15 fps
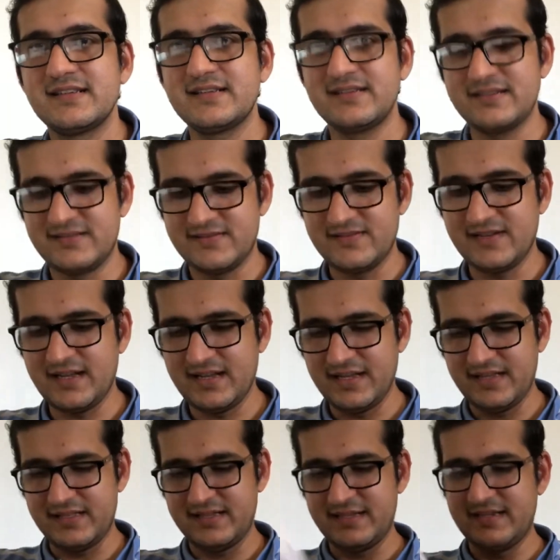All
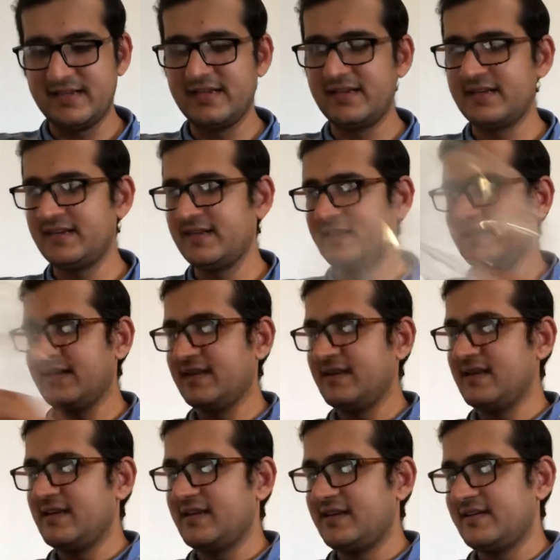right.
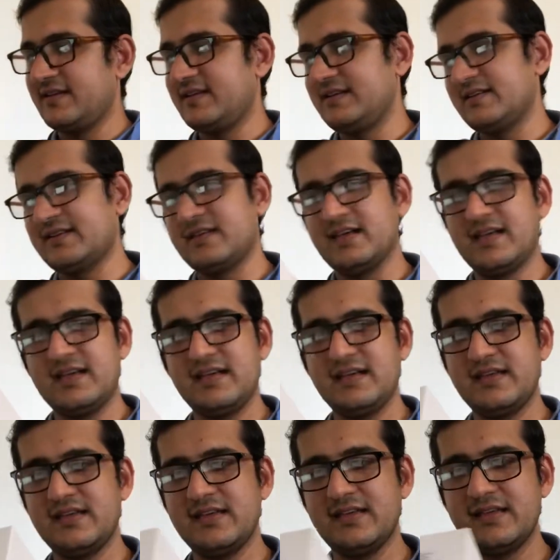
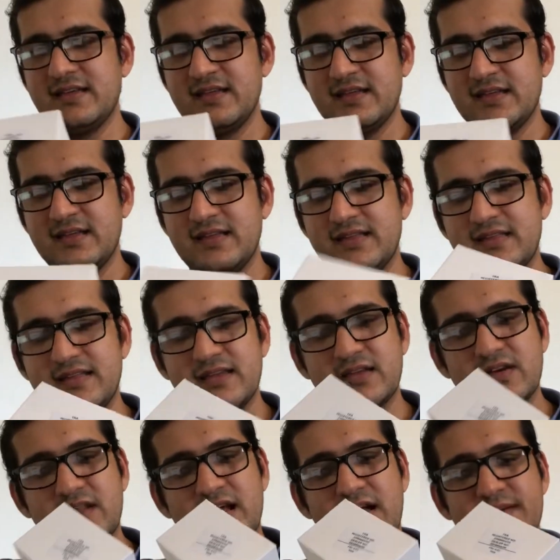Okay. They
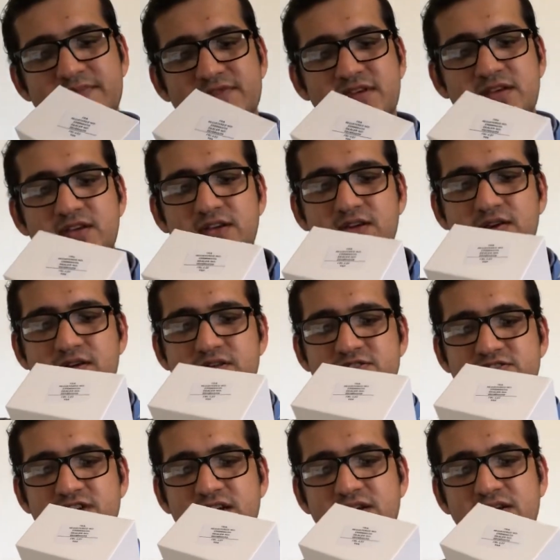got I am secure.
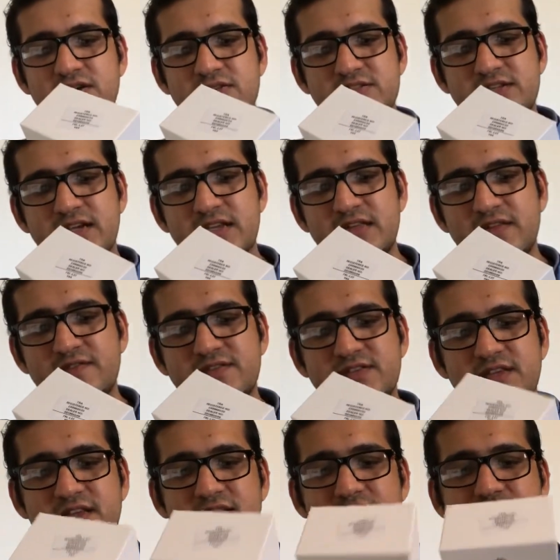Check content if
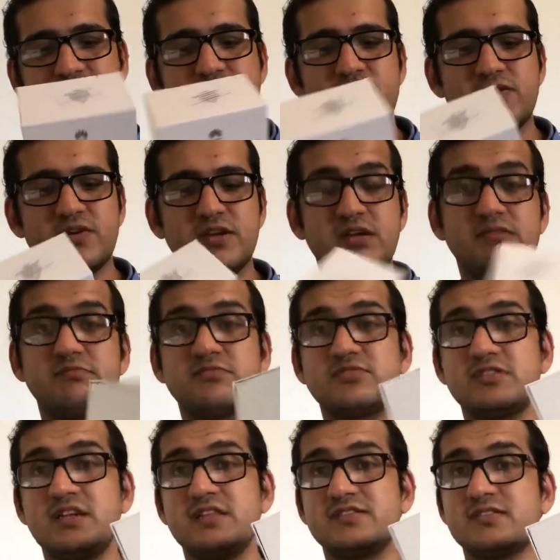seal is broken.
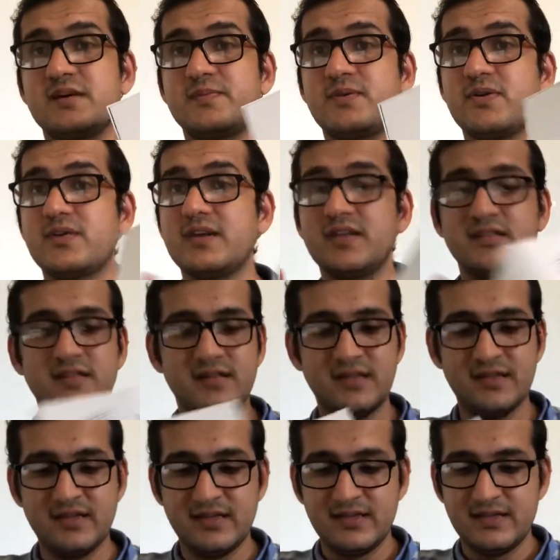Seal is not broken.
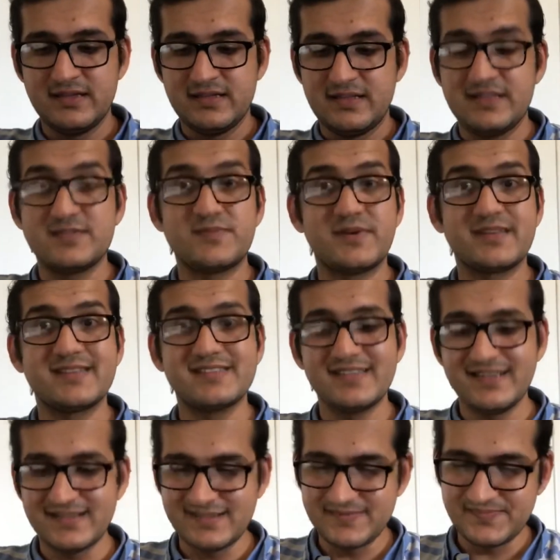Let's break the seal.